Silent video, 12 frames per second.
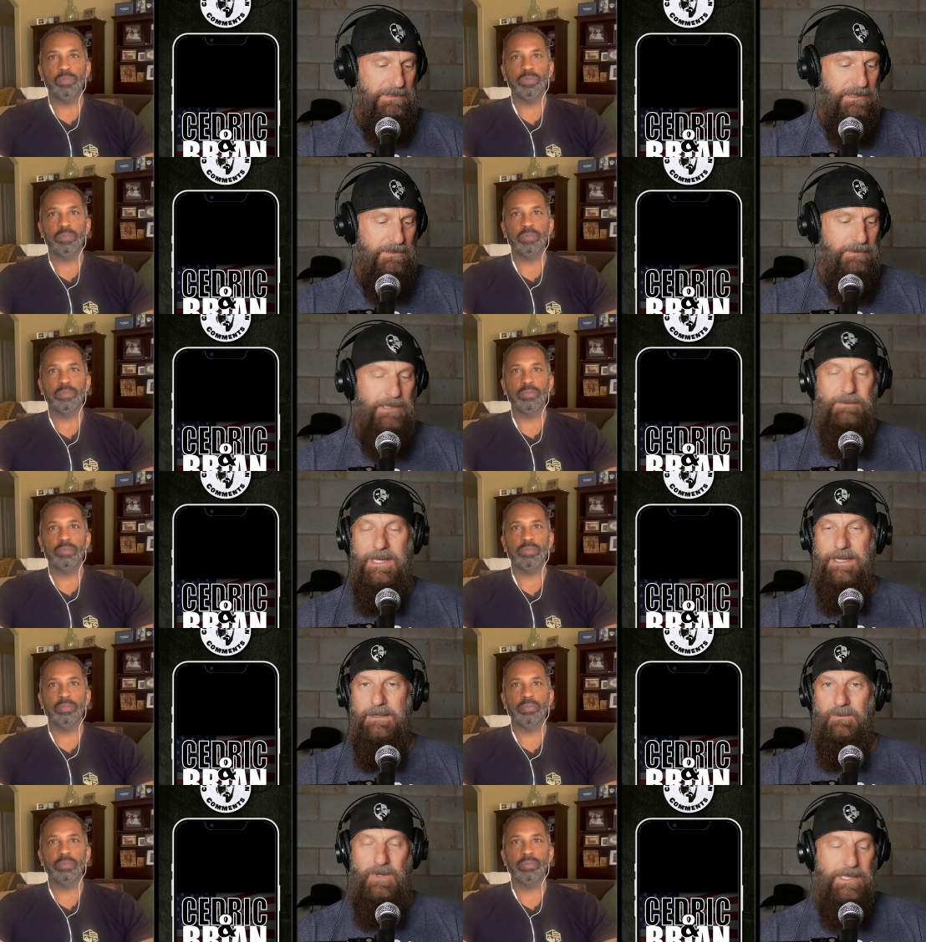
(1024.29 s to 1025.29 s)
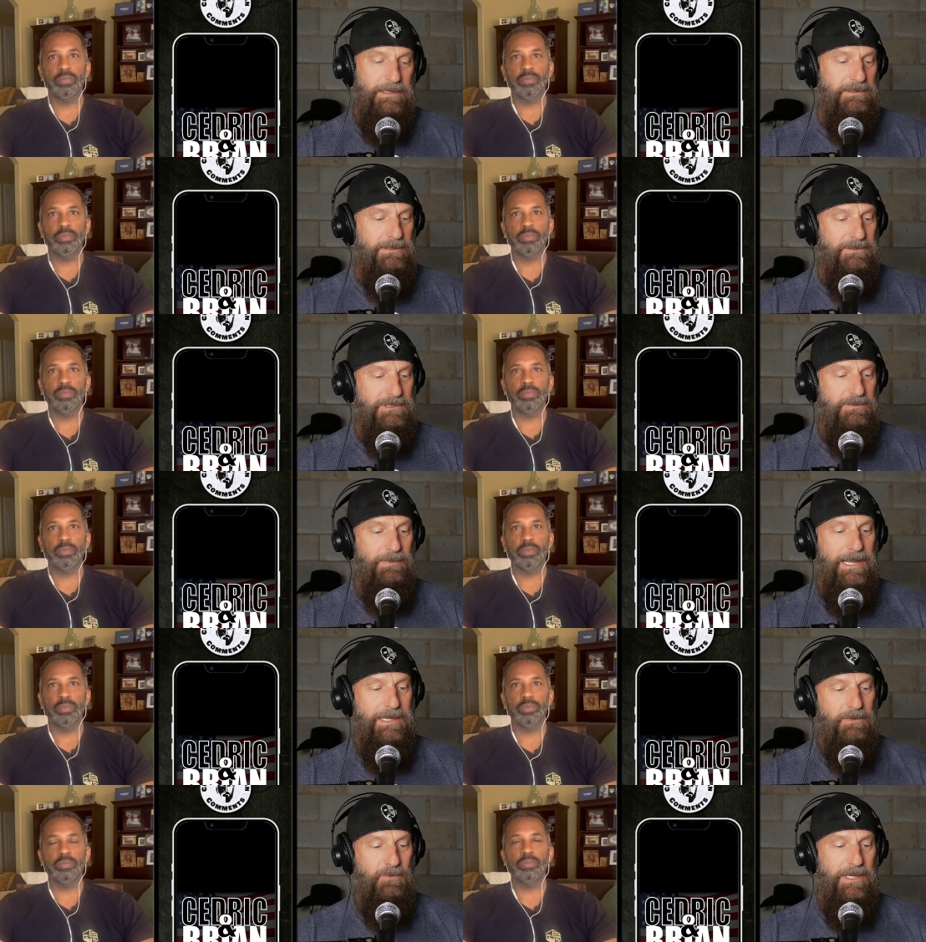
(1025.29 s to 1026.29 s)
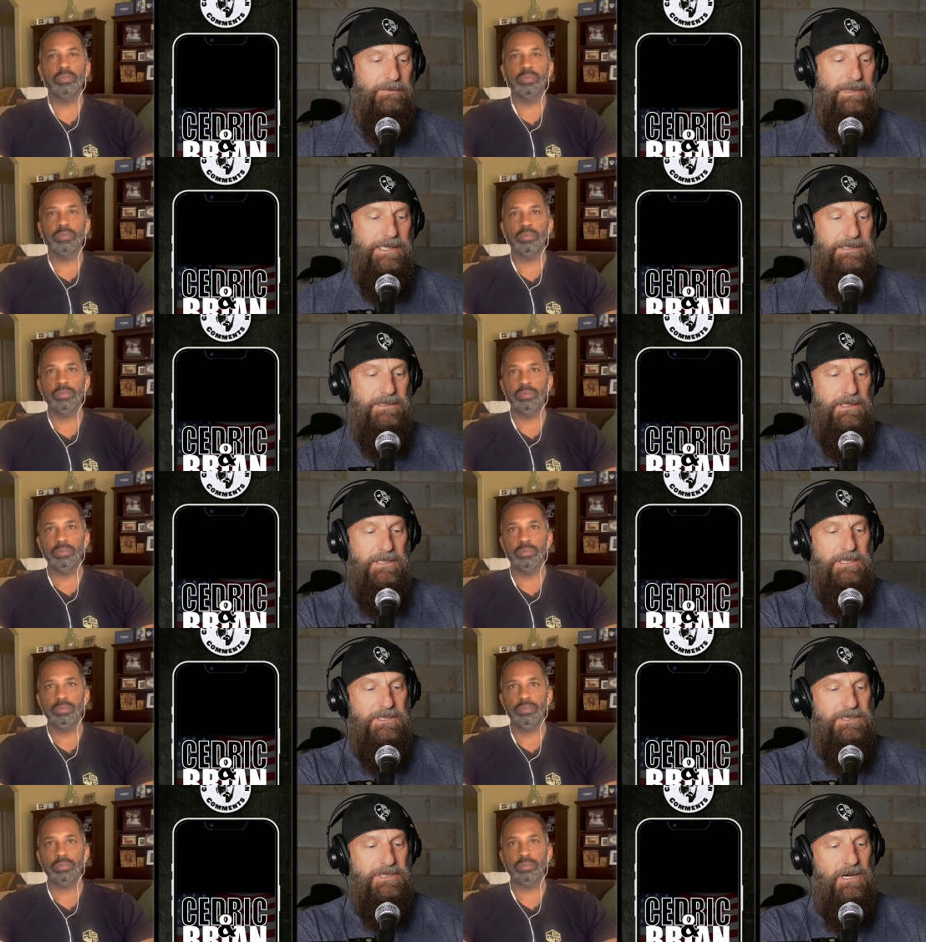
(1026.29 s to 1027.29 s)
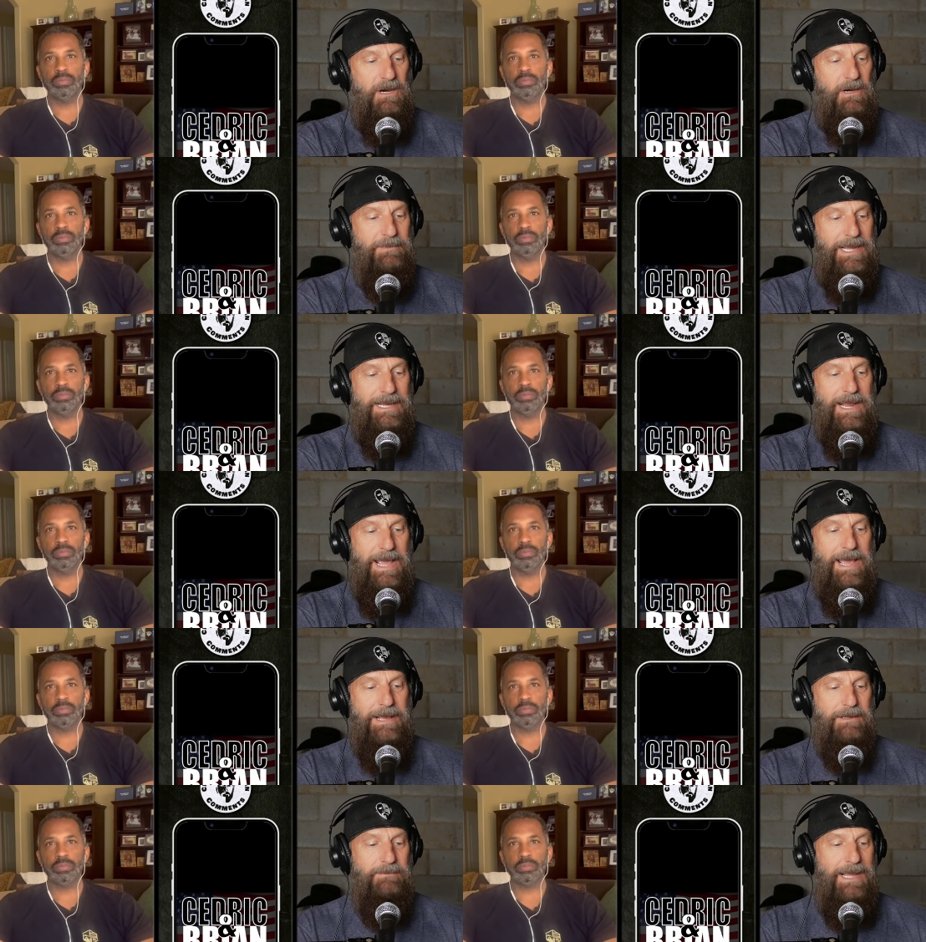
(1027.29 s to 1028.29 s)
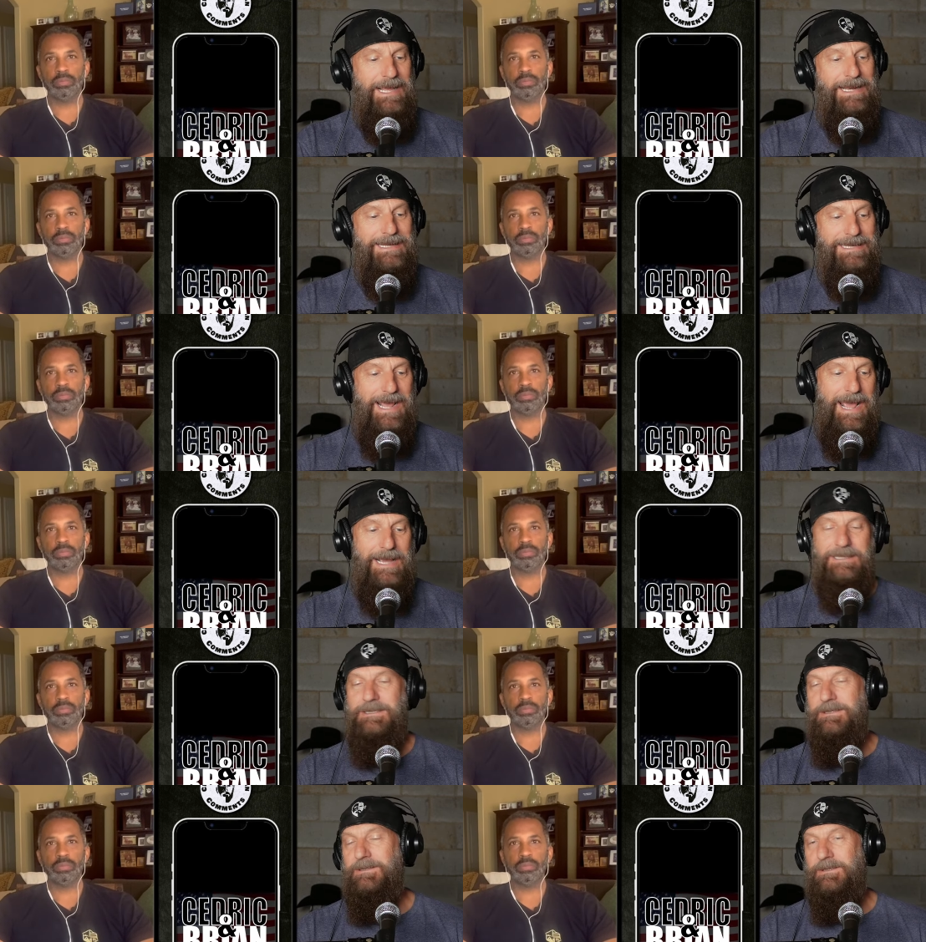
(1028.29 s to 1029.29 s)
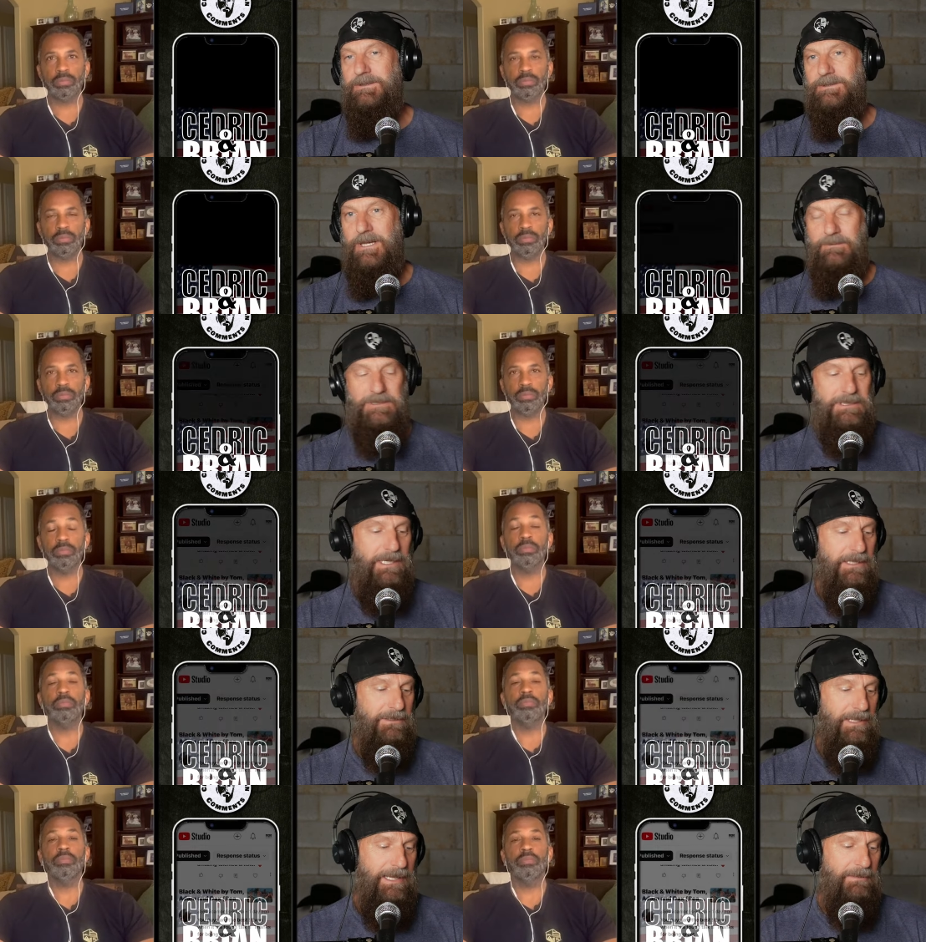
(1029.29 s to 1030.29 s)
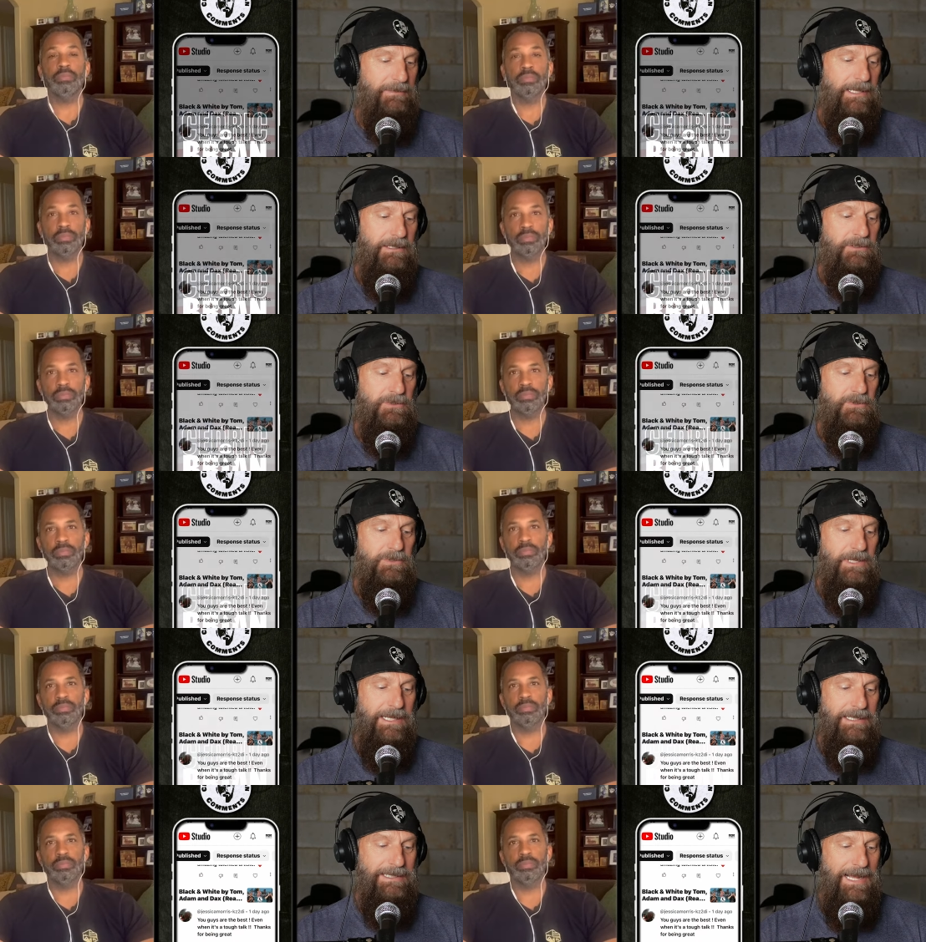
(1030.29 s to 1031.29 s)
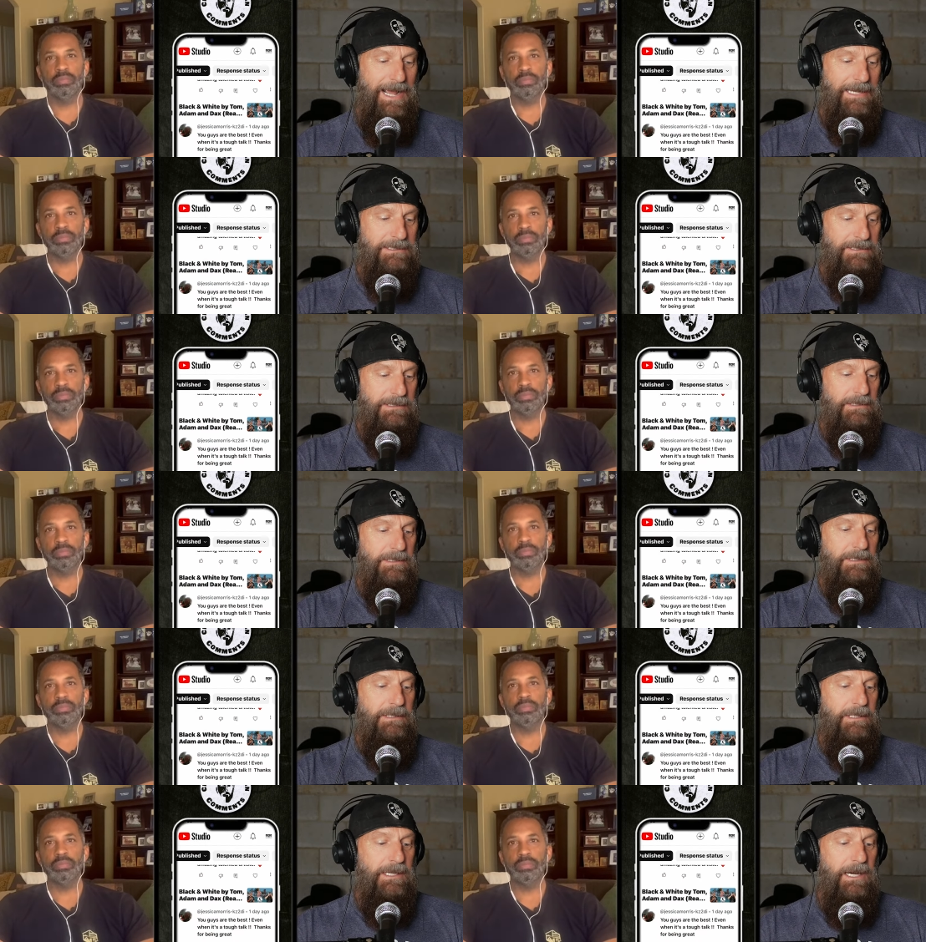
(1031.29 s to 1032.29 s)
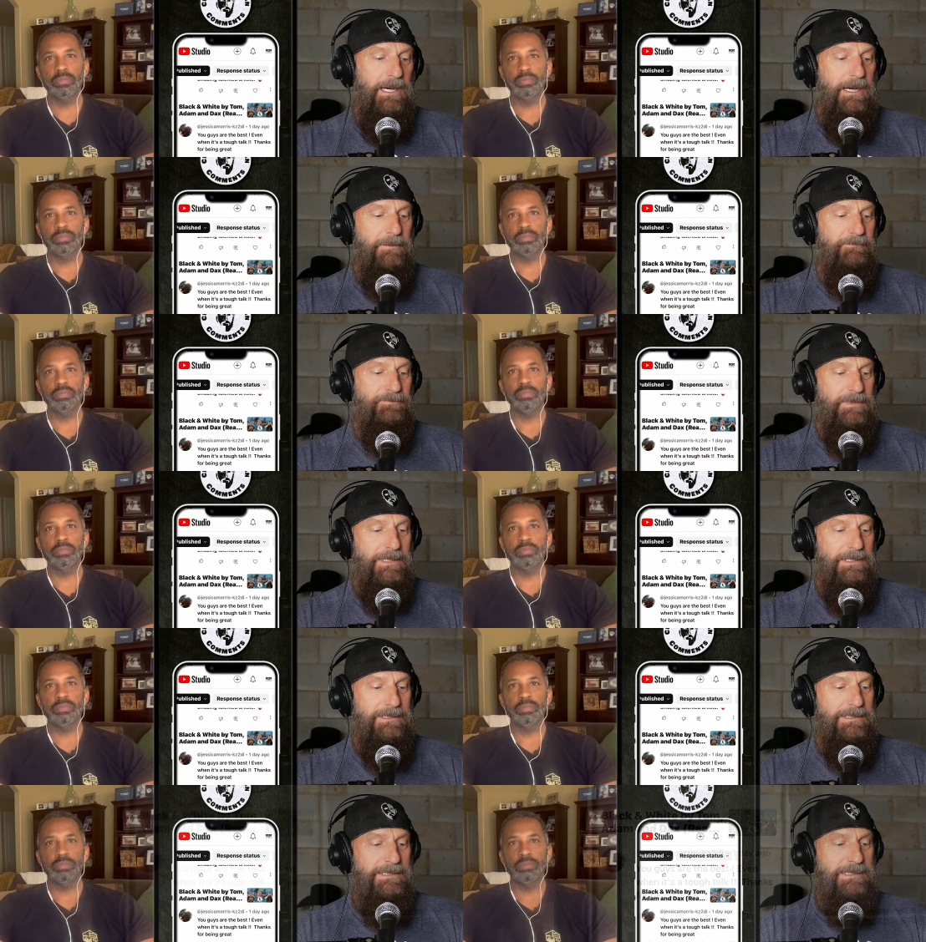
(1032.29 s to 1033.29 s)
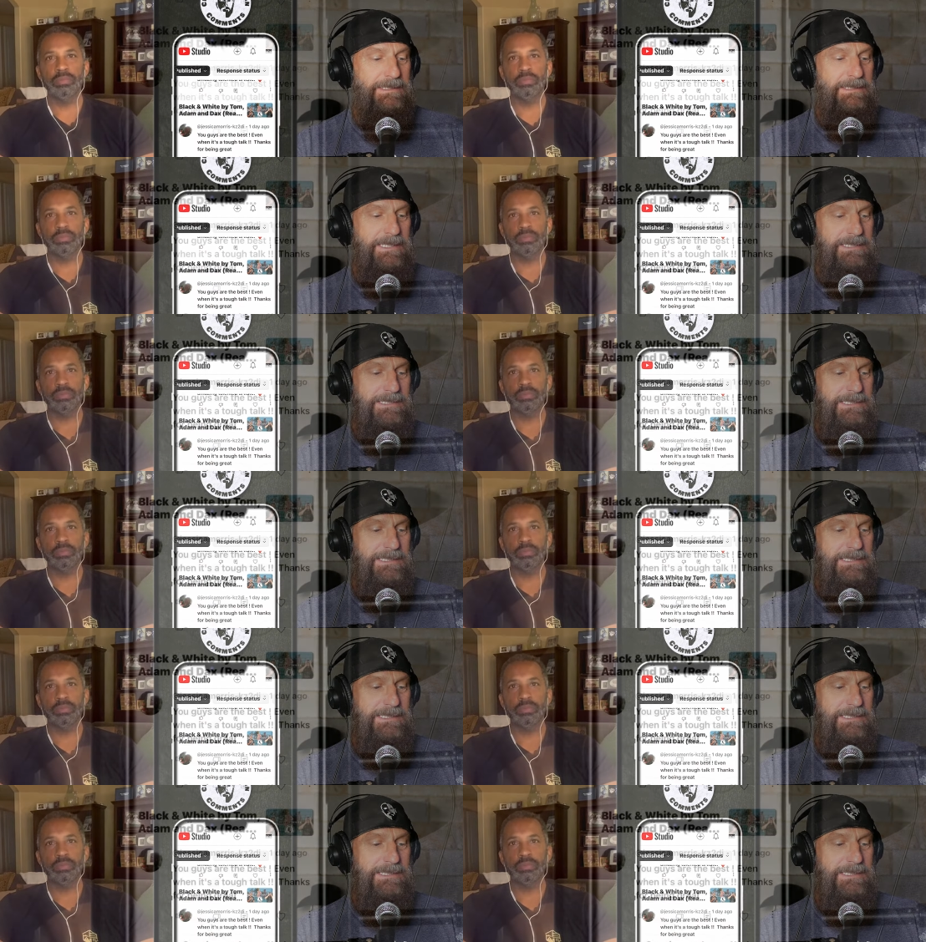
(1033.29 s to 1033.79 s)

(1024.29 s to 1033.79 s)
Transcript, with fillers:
Speaker 1: talking about Black and White. So this is Black and White by Tom and Adam and Dax. So Tom McDonald, Adam Calhoun, and Dax. Um, they